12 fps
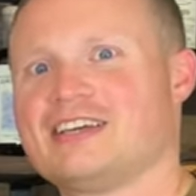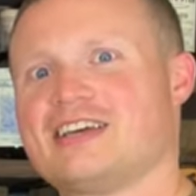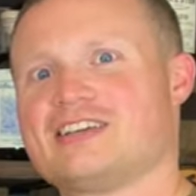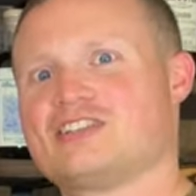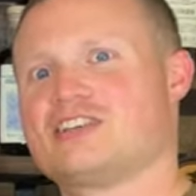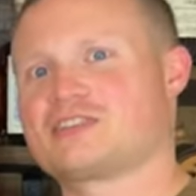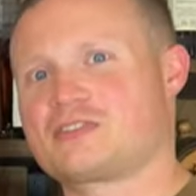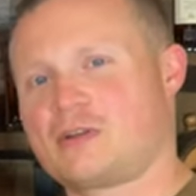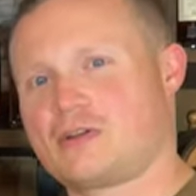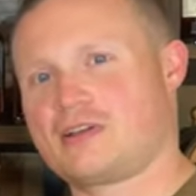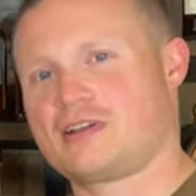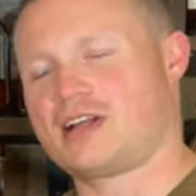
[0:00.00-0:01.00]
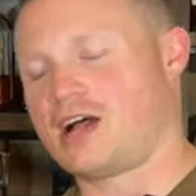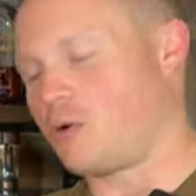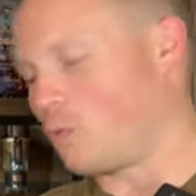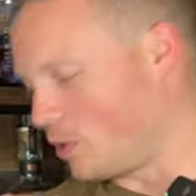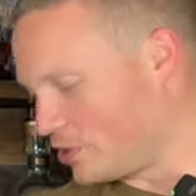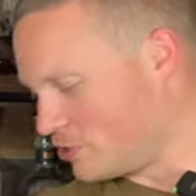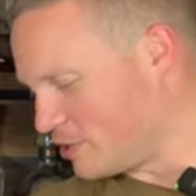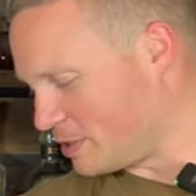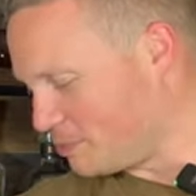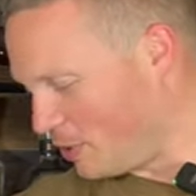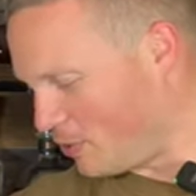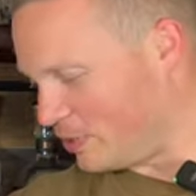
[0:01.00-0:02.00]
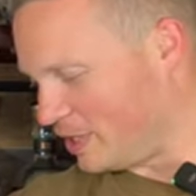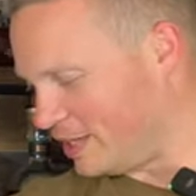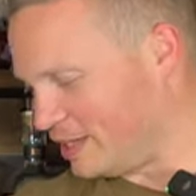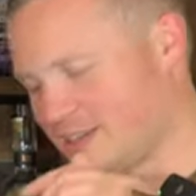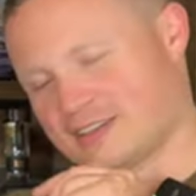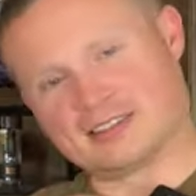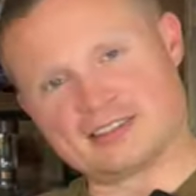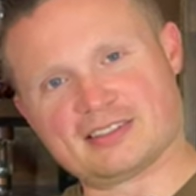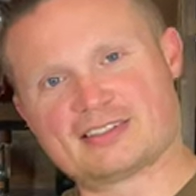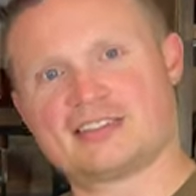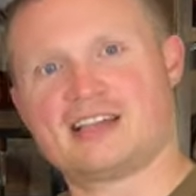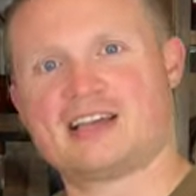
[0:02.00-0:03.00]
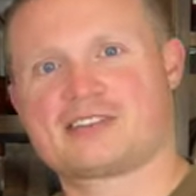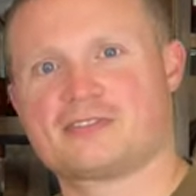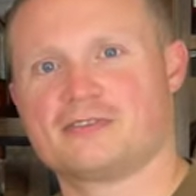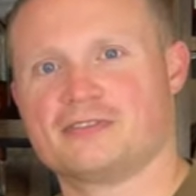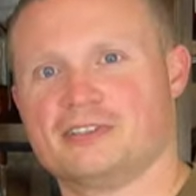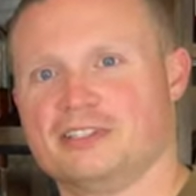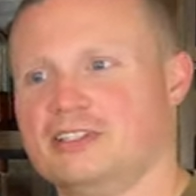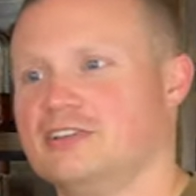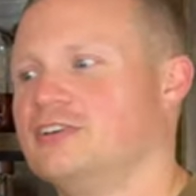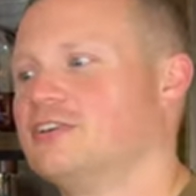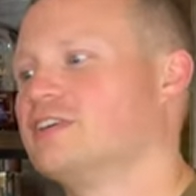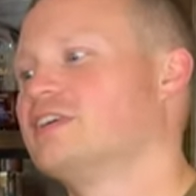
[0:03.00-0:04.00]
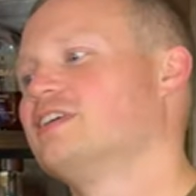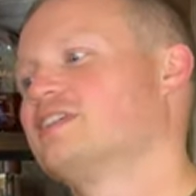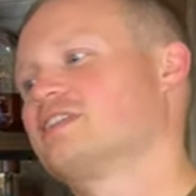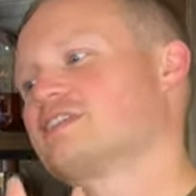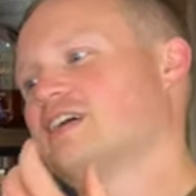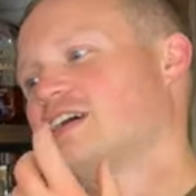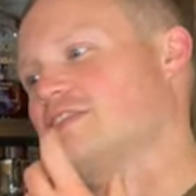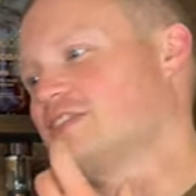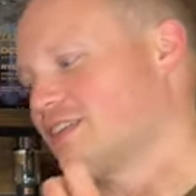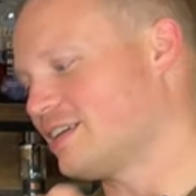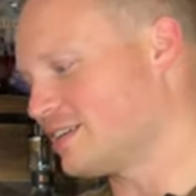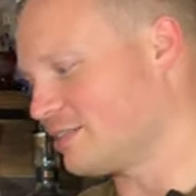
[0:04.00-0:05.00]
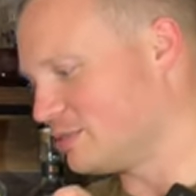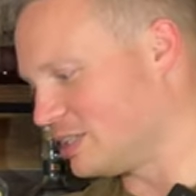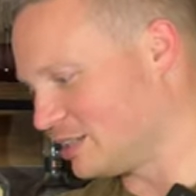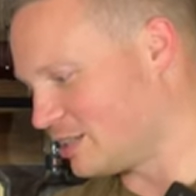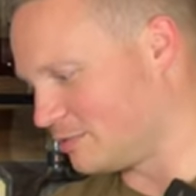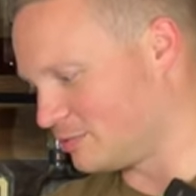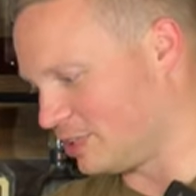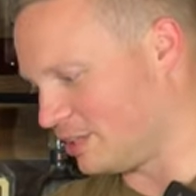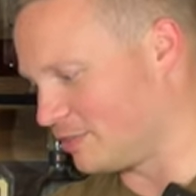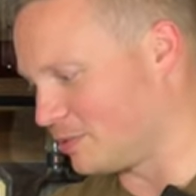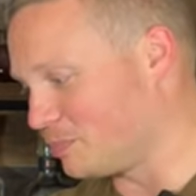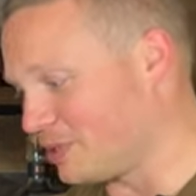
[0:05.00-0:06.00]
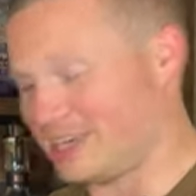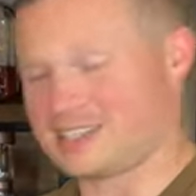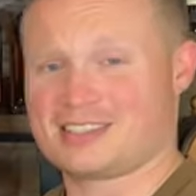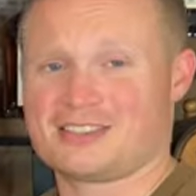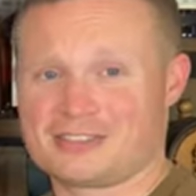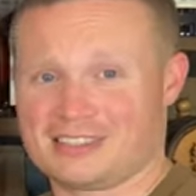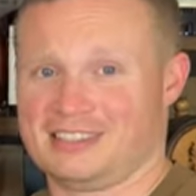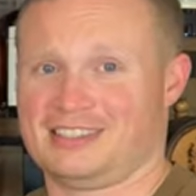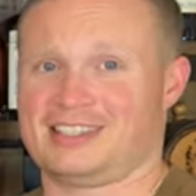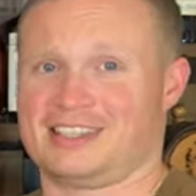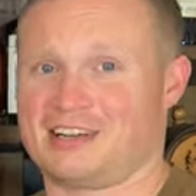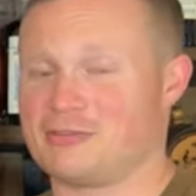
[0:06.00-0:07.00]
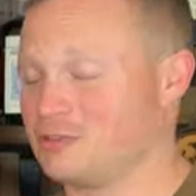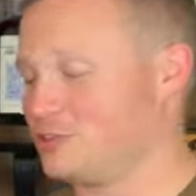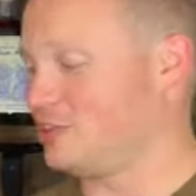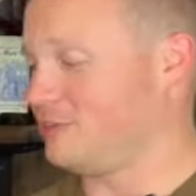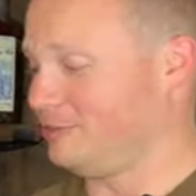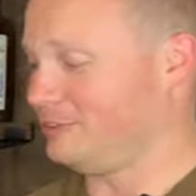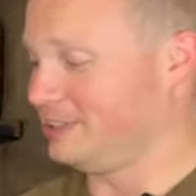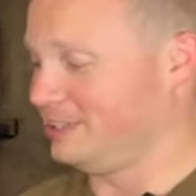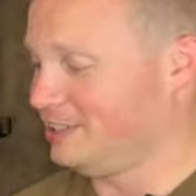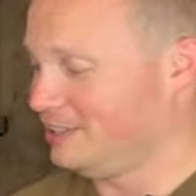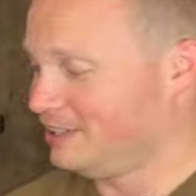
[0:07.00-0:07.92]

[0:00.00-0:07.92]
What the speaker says: It's just a one trick pony. It doesn't last over really long. It doesn't have a ton of depth of flavor, but I still really like it. I will definitely